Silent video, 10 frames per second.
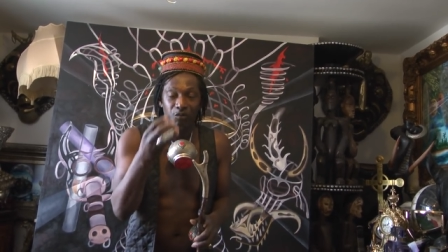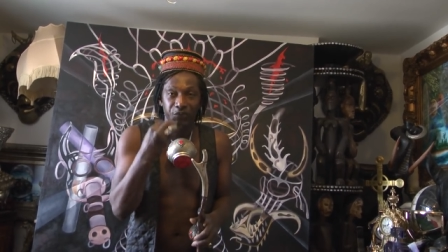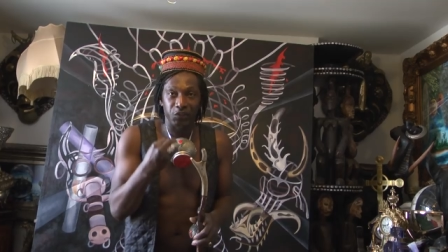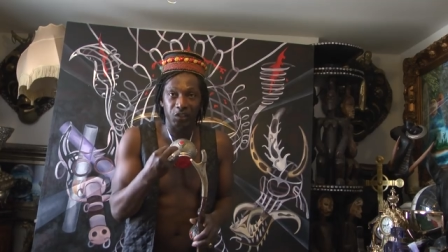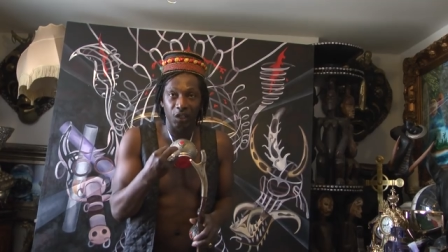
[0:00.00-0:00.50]

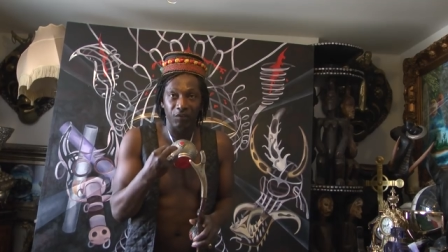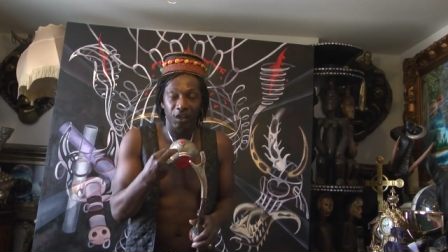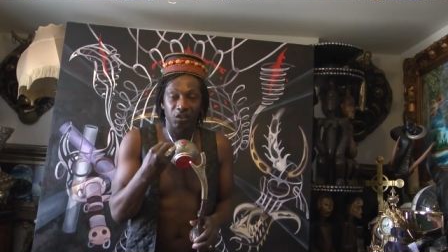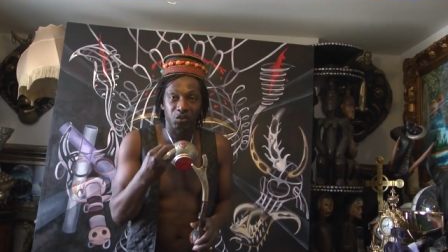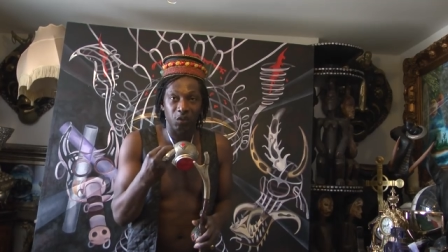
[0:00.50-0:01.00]
with yourself.
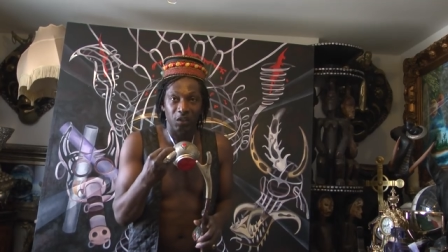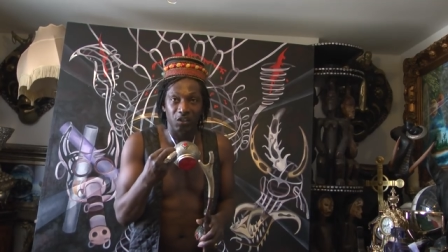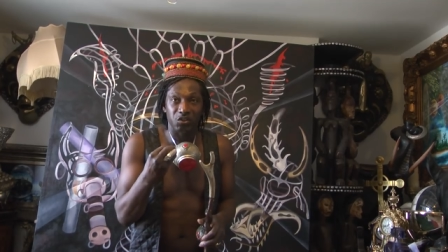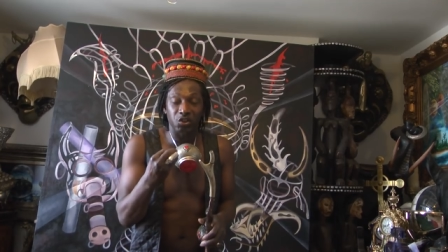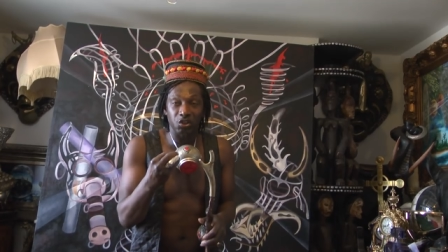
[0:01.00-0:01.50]
So
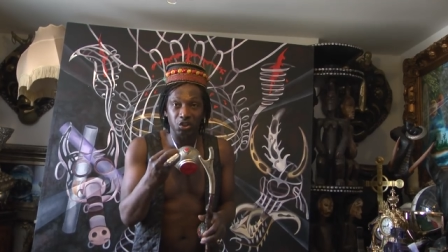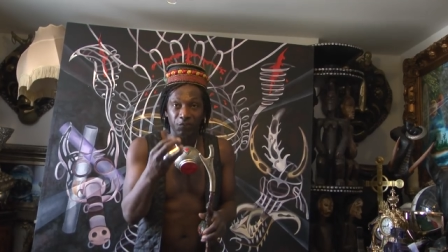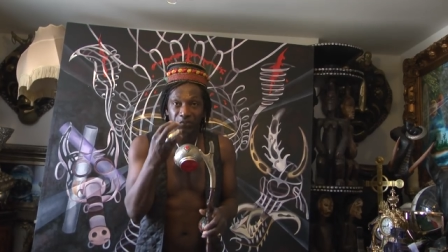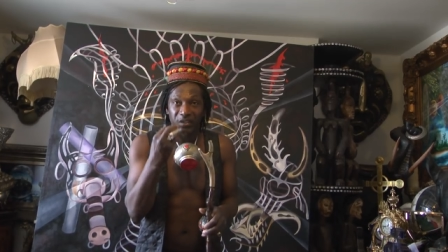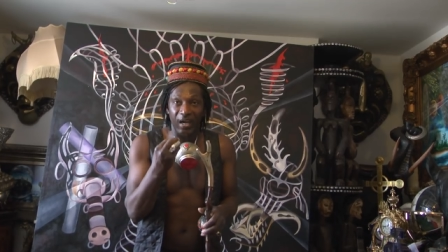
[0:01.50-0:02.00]
such
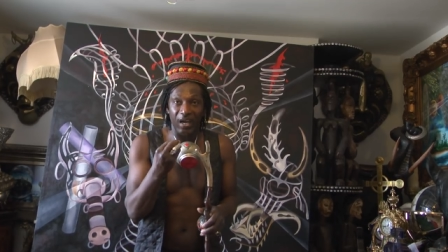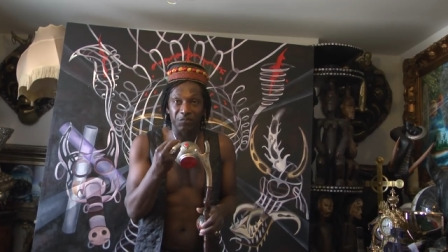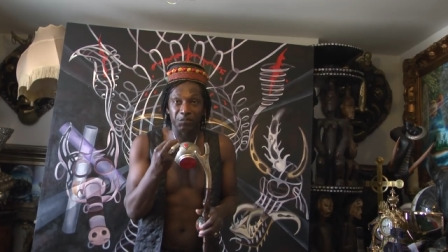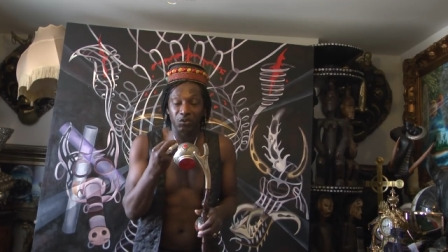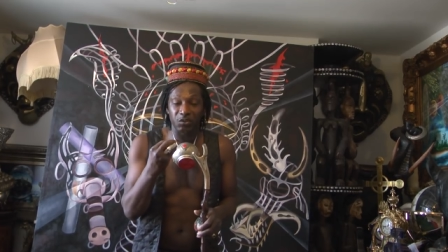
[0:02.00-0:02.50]
of
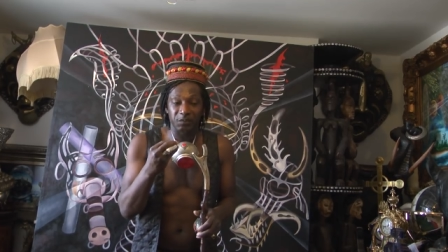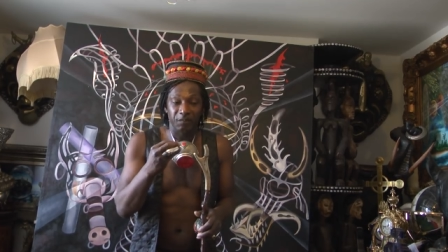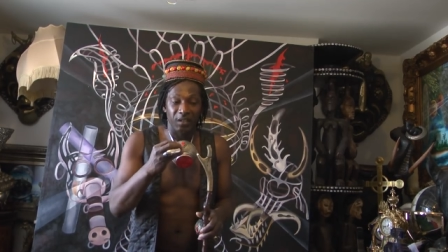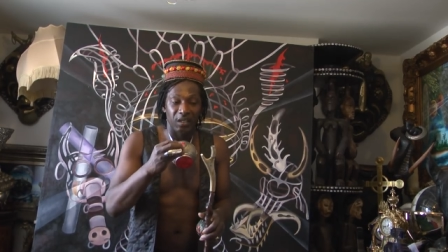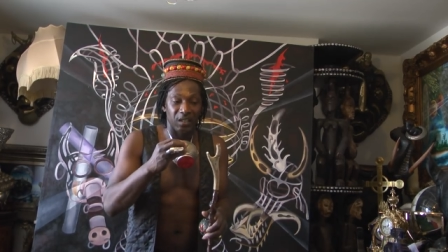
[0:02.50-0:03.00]
life, because
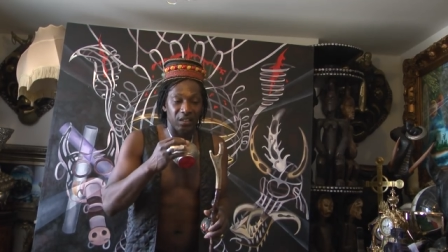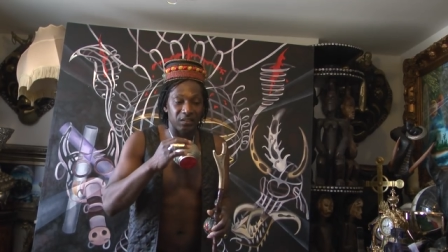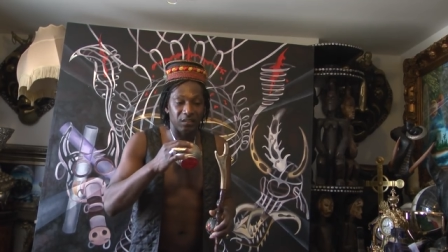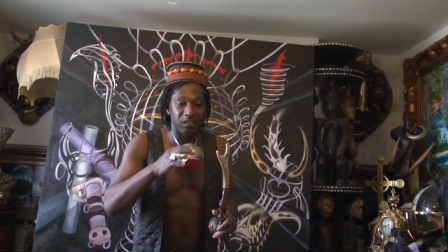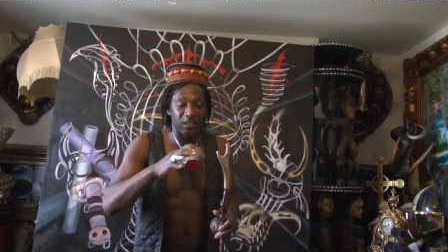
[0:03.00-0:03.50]

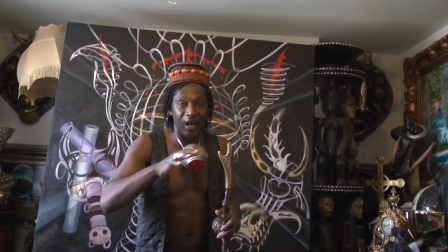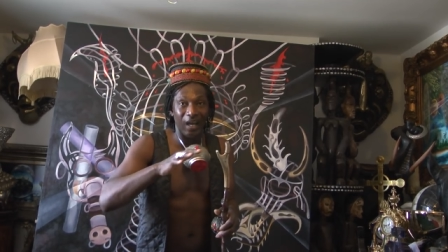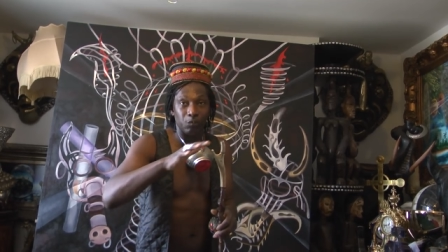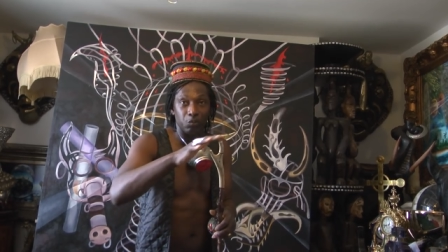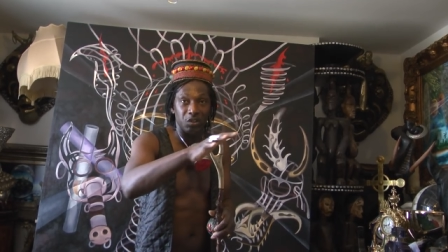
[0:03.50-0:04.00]
it's in
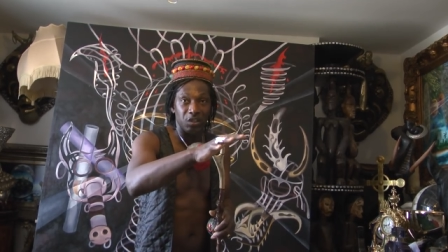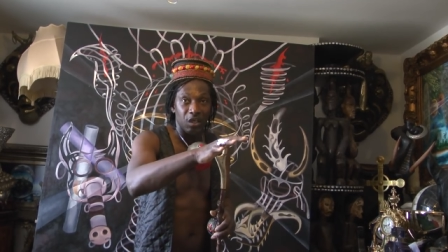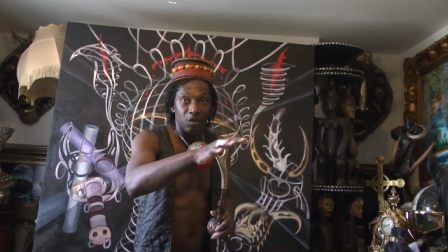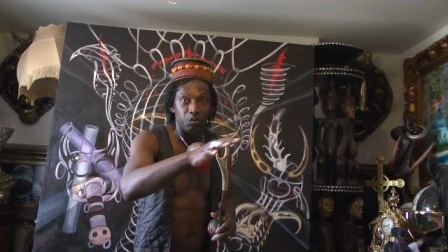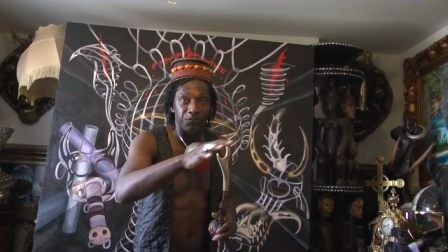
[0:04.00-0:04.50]

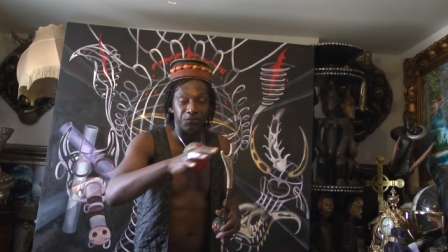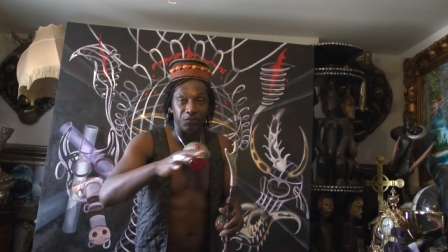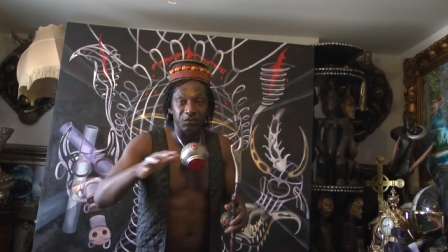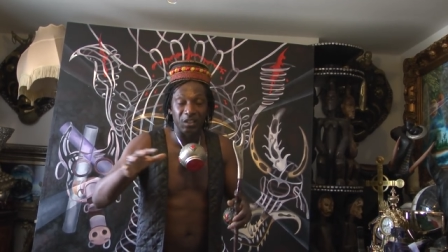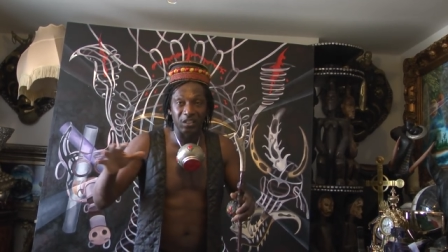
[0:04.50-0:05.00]
harmony with
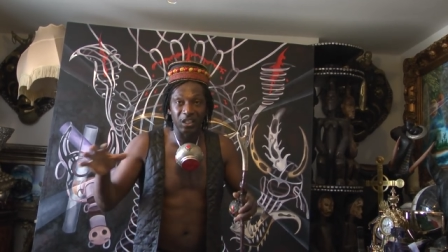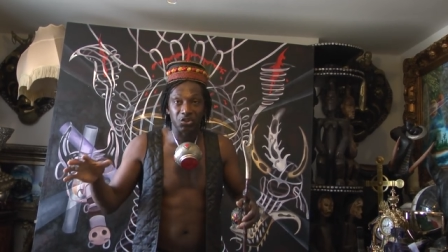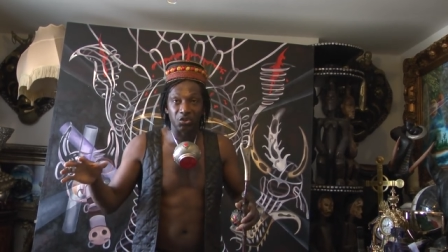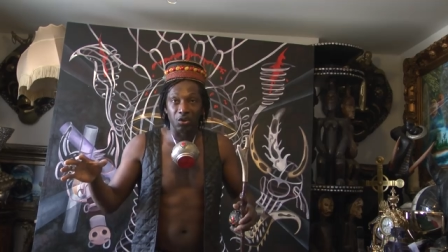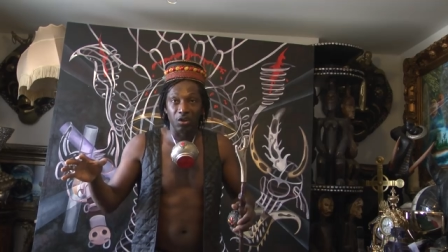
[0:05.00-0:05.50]
the
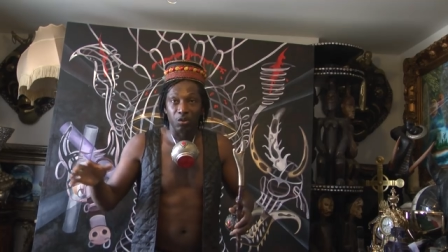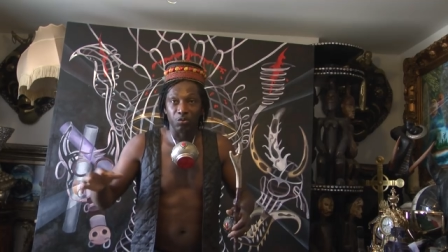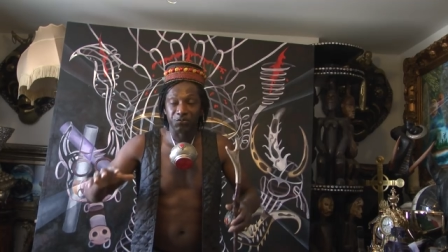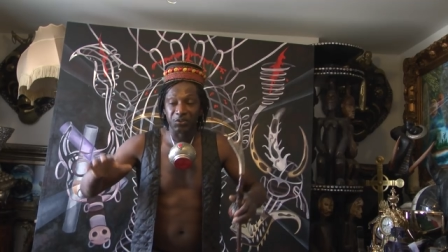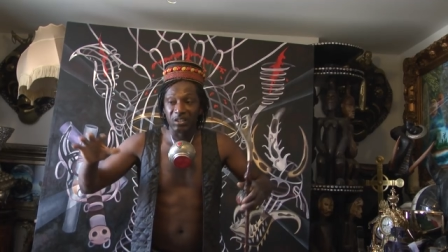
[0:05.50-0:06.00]
nature,
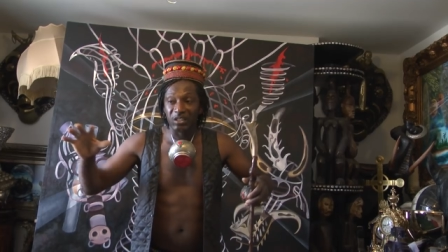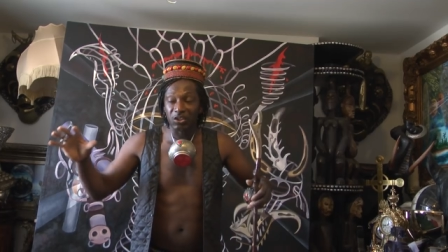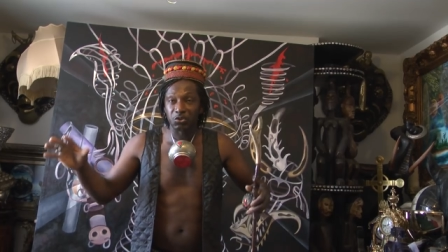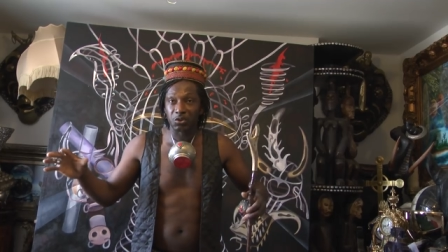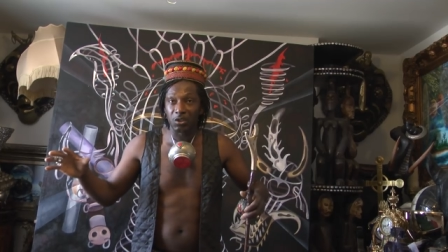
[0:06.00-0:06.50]
with the
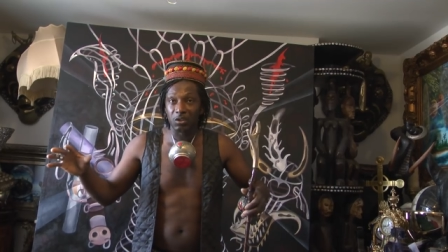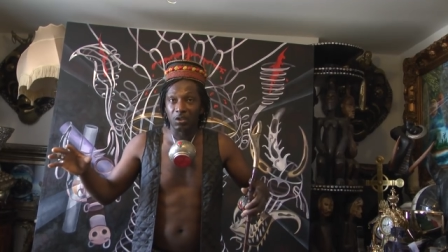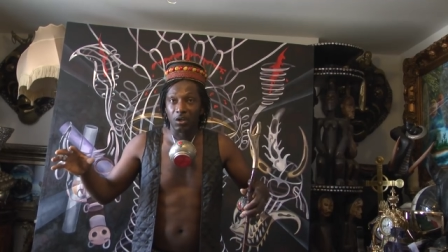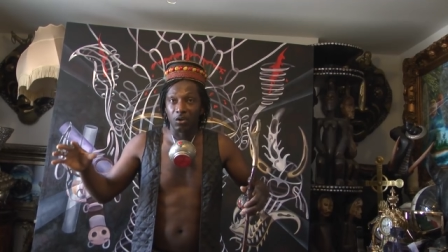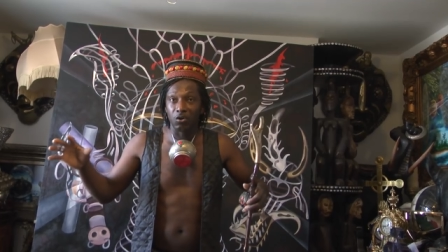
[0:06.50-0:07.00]

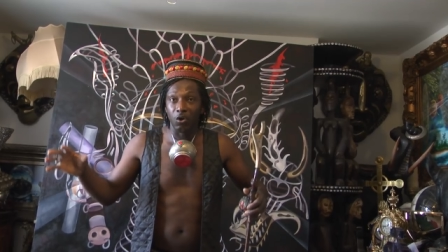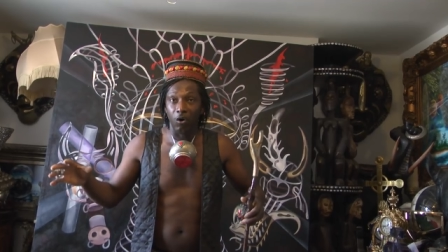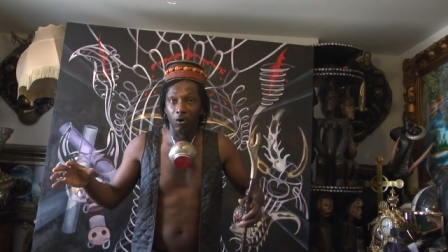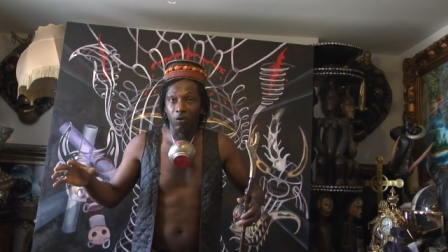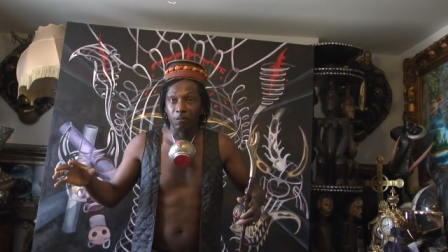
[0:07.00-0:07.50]
natural
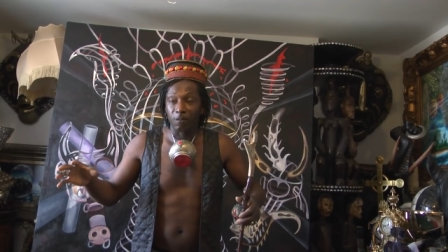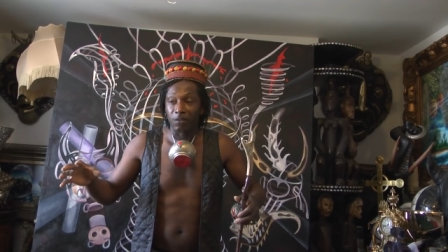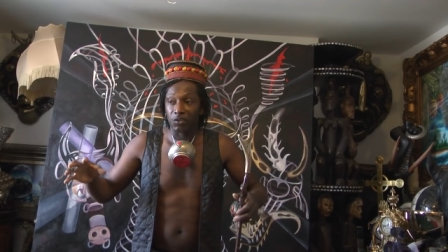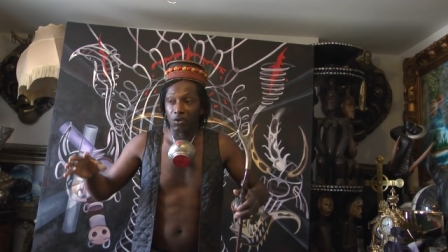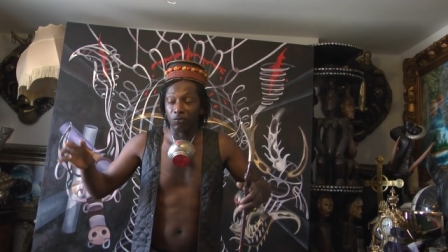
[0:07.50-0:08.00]
law
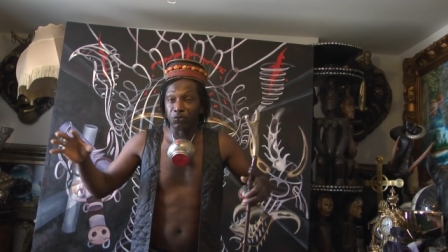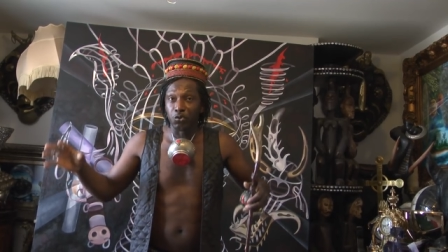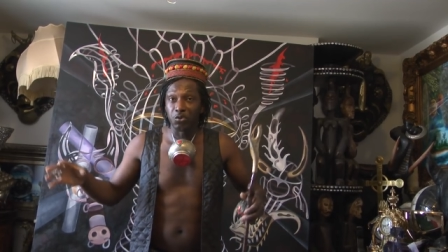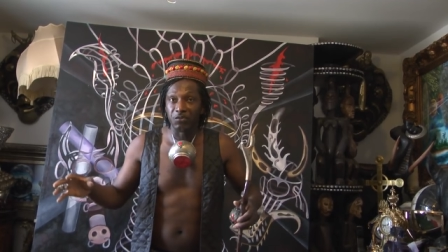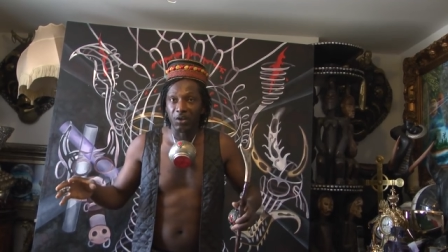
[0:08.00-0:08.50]
of the
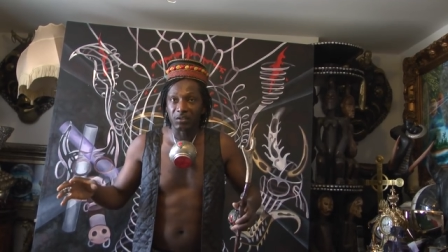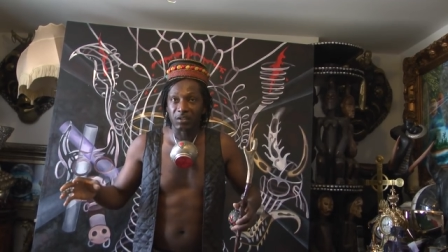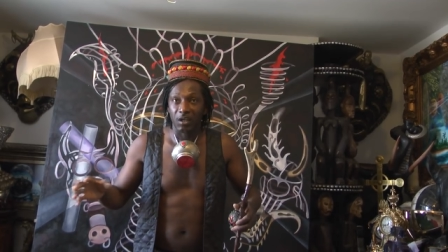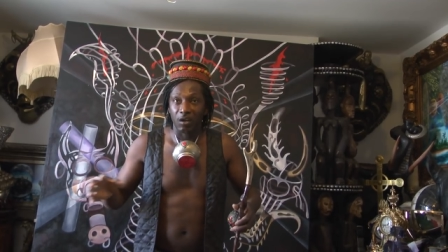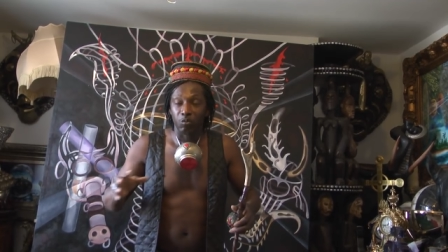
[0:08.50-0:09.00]
universe.